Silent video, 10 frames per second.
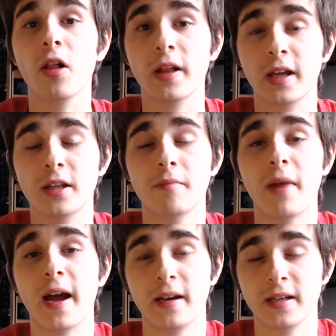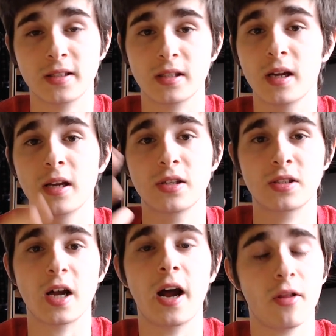into madness
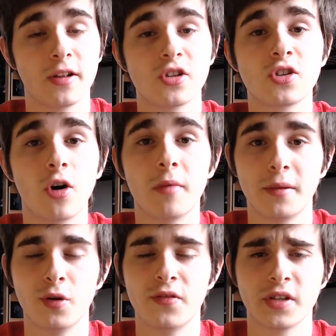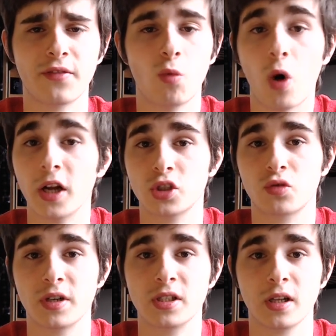style that so many movies I've watched
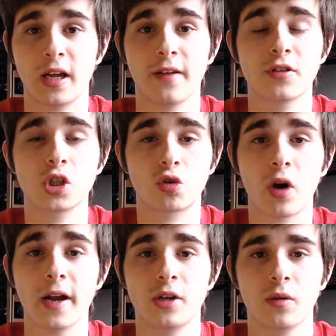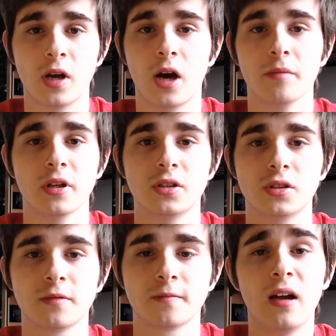recently have tried to accomplish.
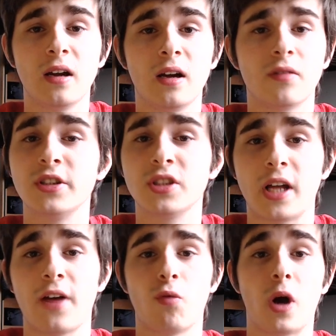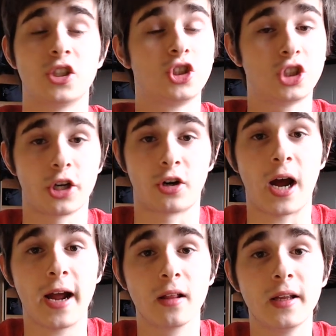Recently, I've watched Shutter
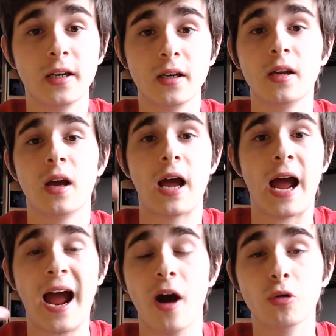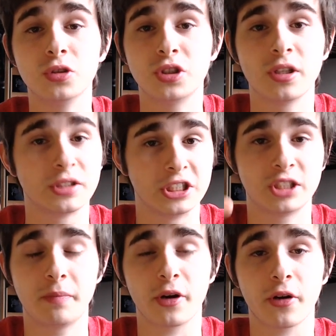Island, House,
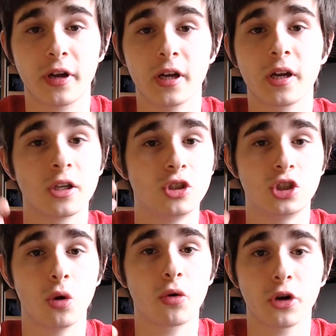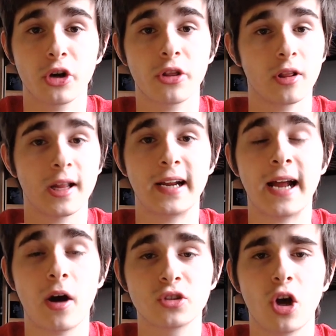Suspiria, Joker, The
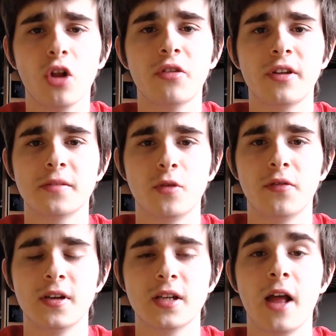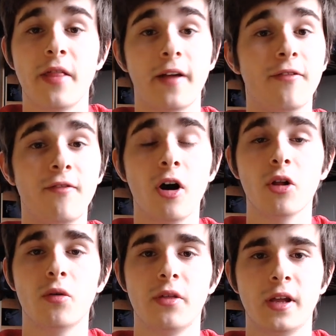Lighthouse, all of these movies that follow
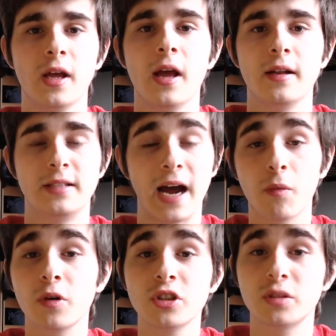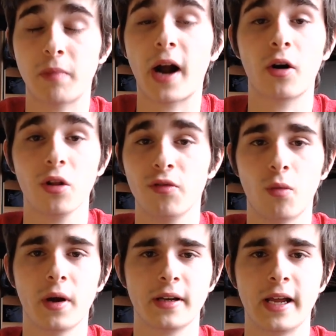the downward spiral of one
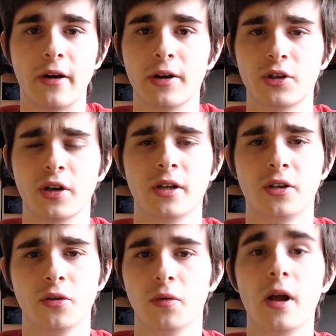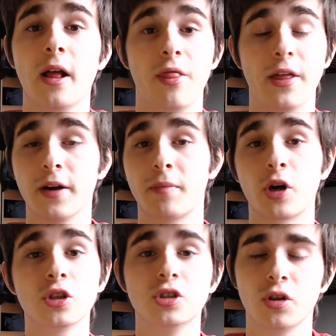character into their
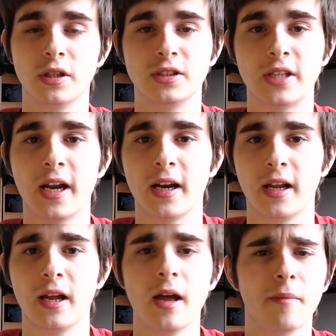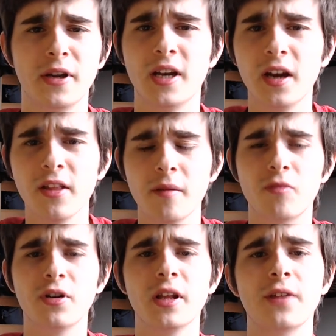personal insanity, but none of them
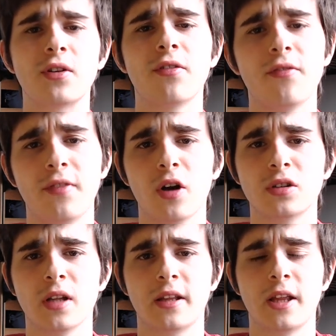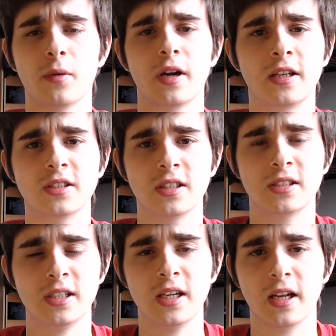really ever felt like they were
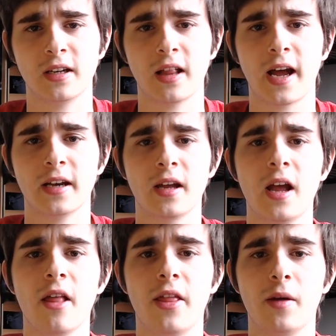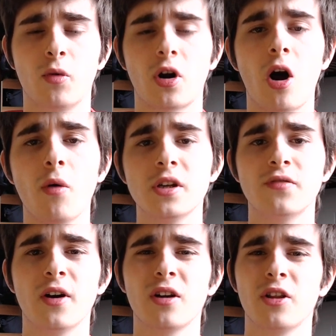succeeding to that. They were always felt a
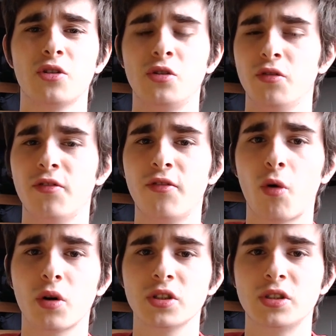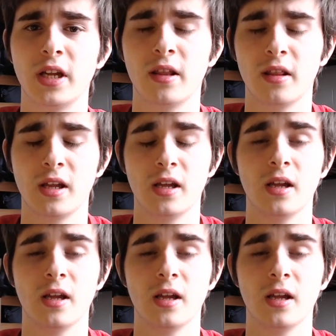little too forced in the